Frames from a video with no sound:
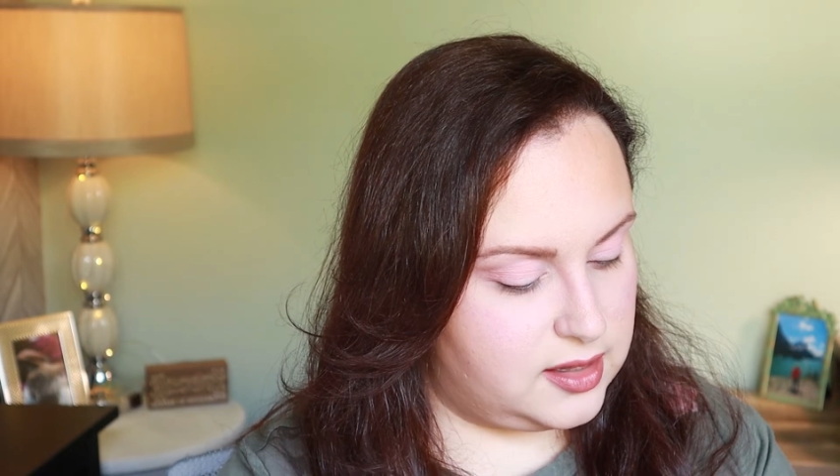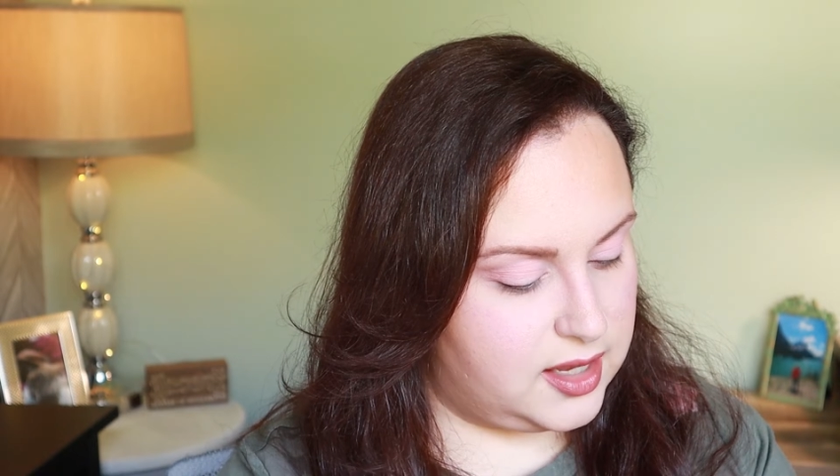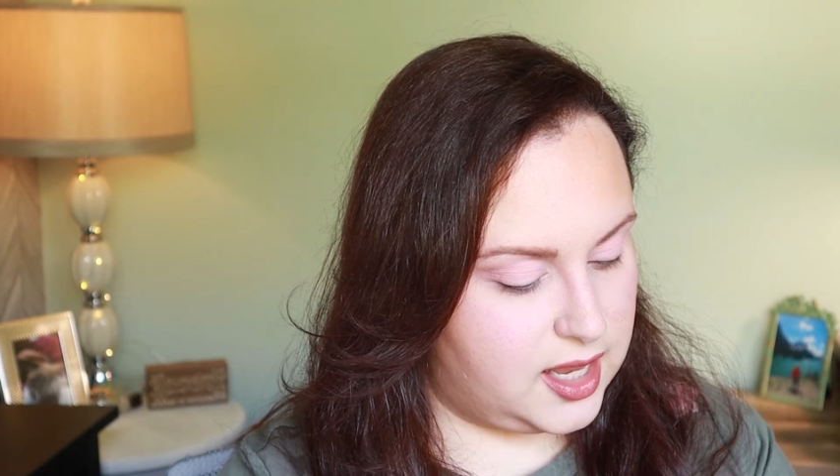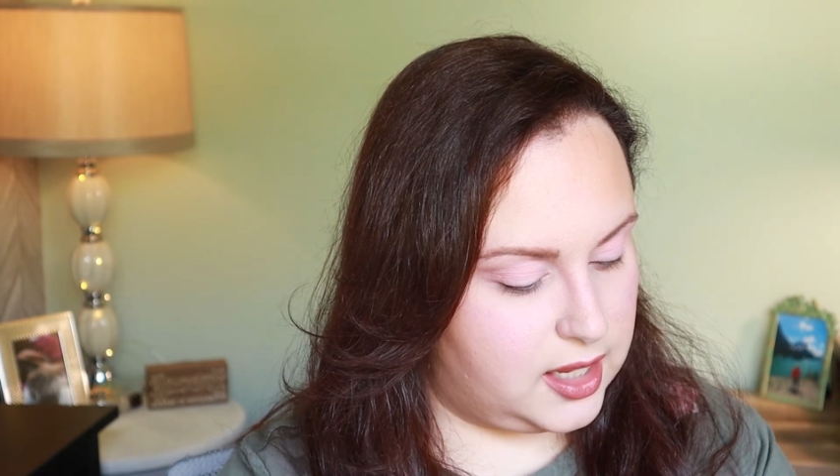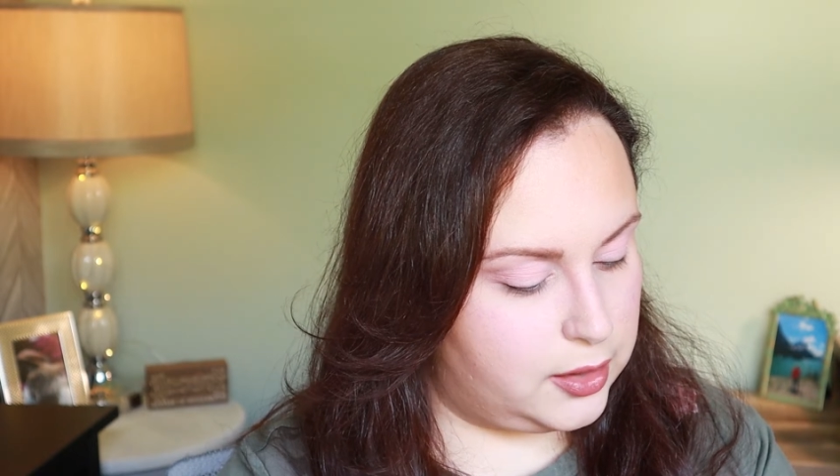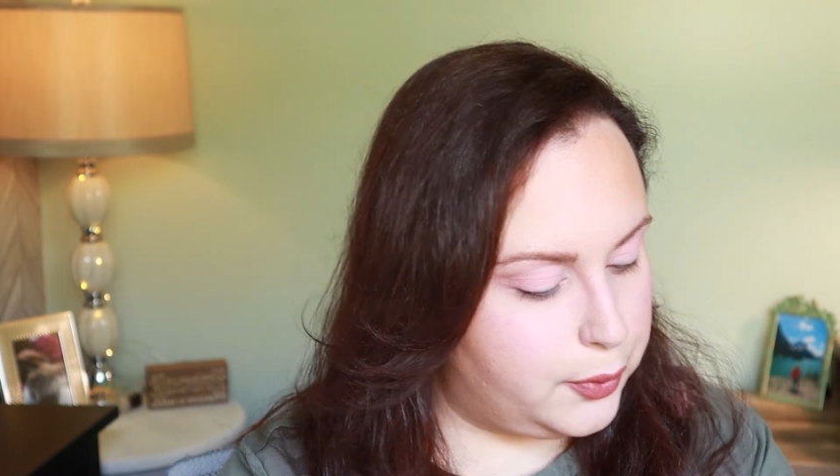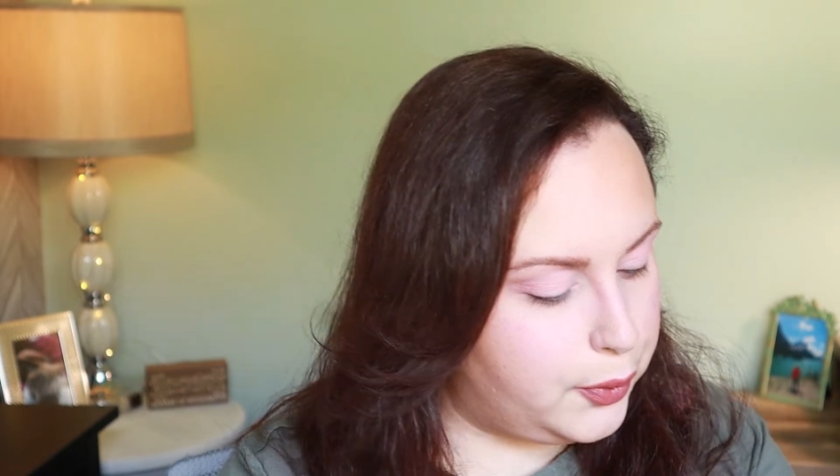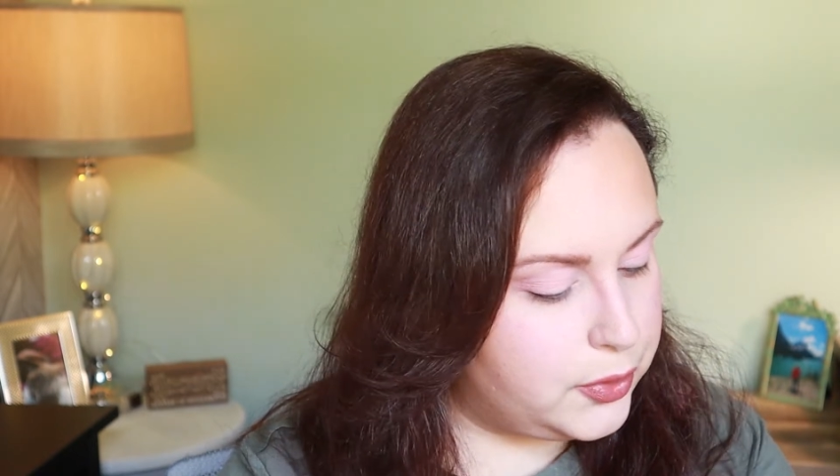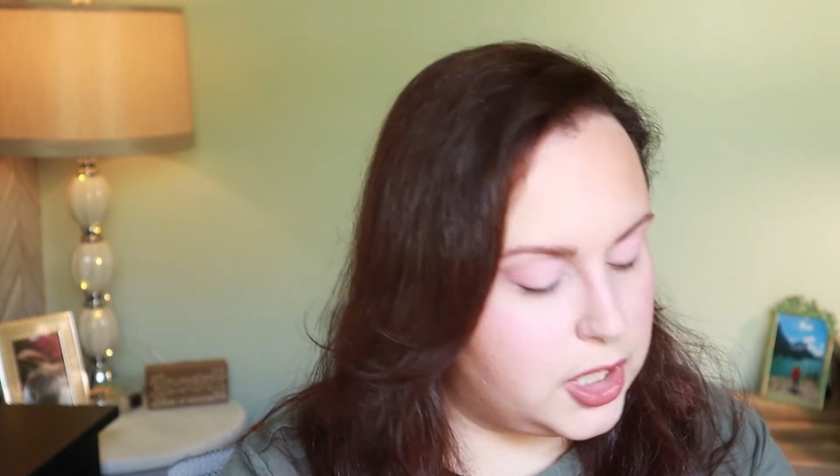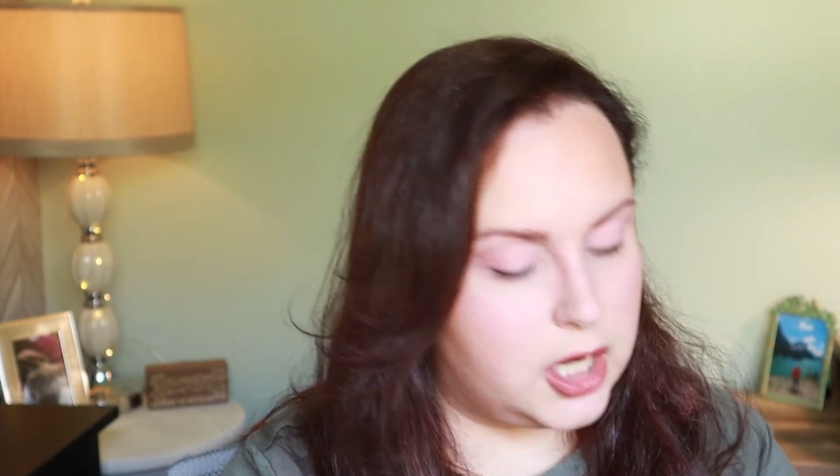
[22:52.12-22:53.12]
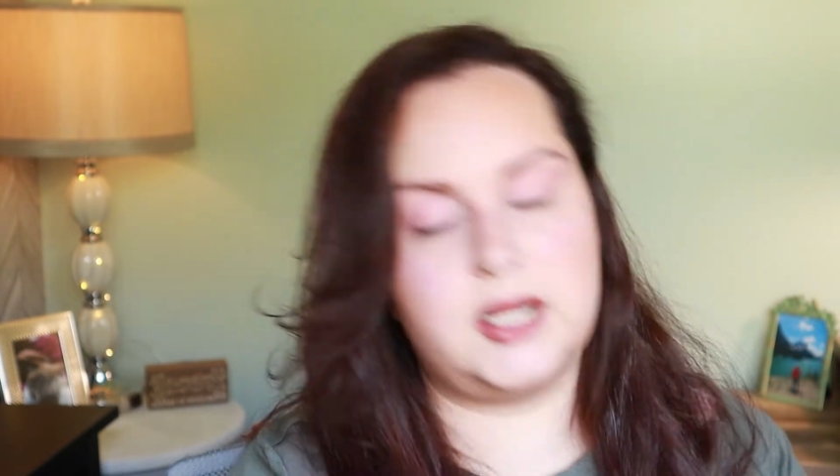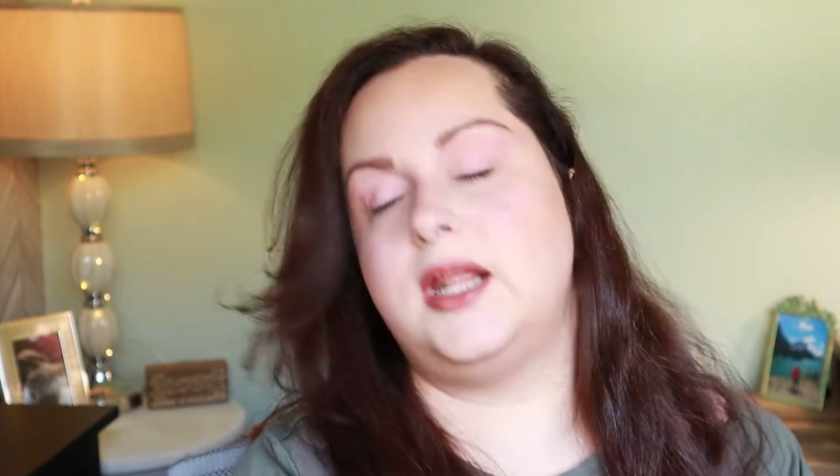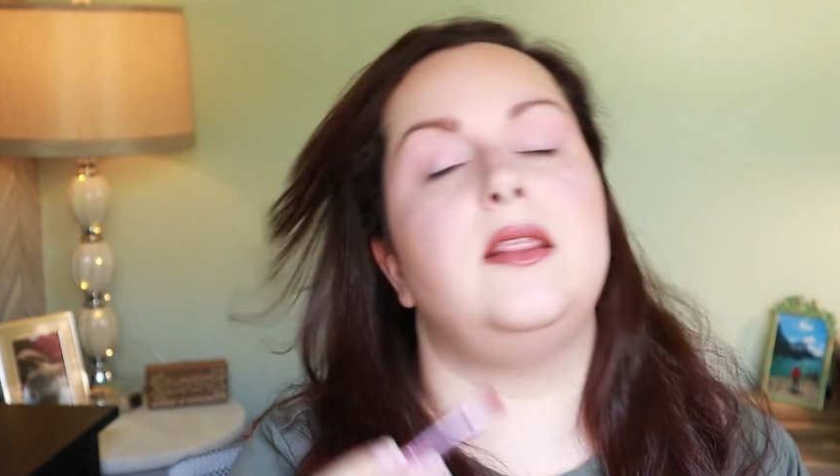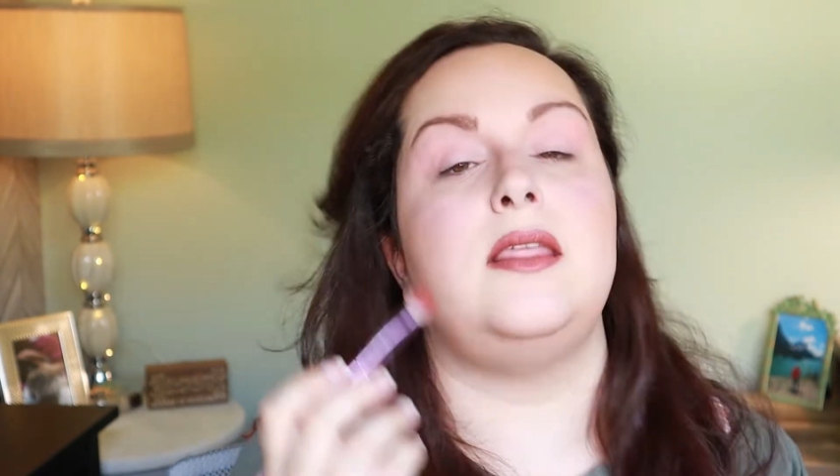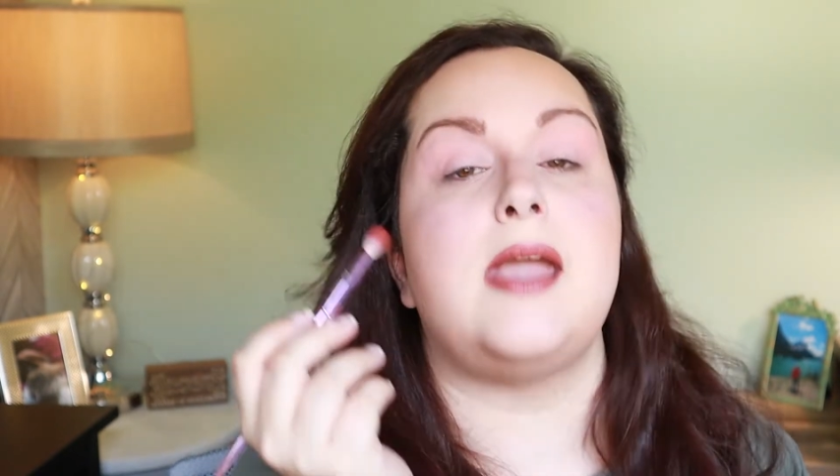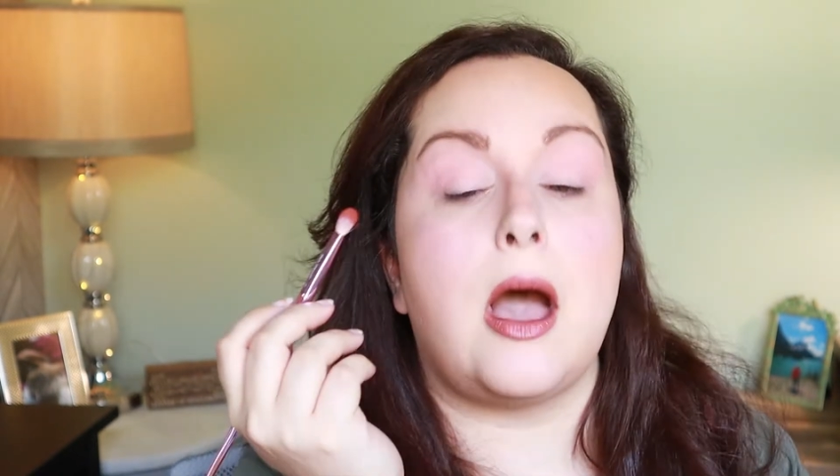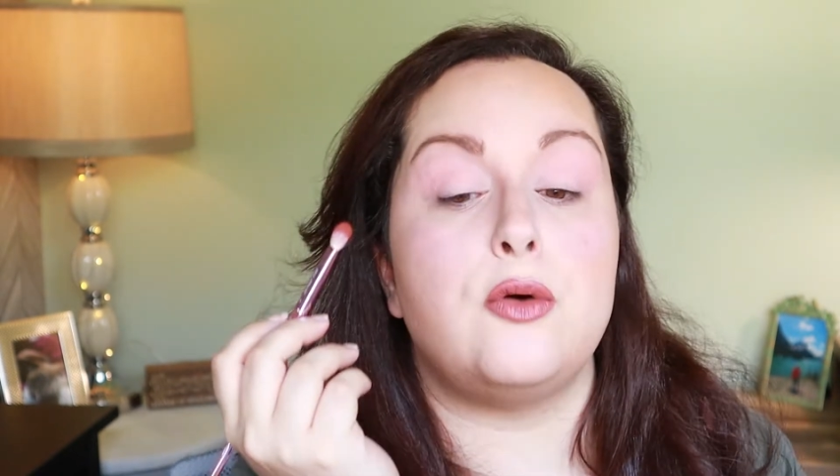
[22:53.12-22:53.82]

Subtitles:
like kind of targeting the